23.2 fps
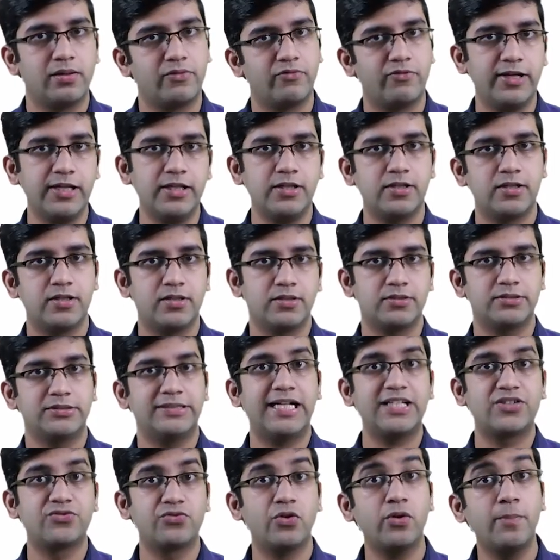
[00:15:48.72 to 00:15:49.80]
Fine?
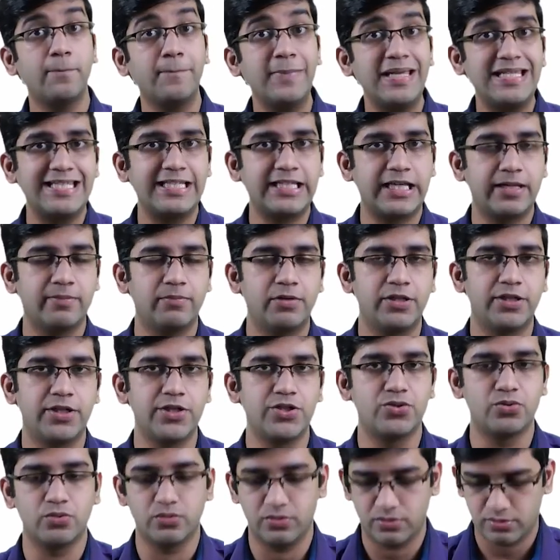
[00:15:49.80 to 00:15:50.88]
That's for mesenchymal
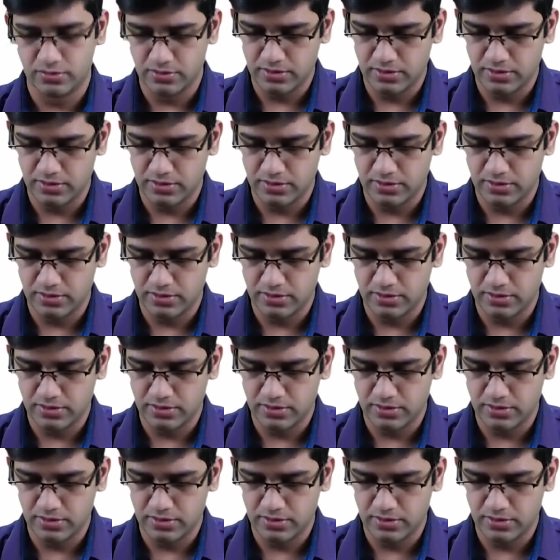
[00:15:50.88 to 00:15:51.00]
tissue.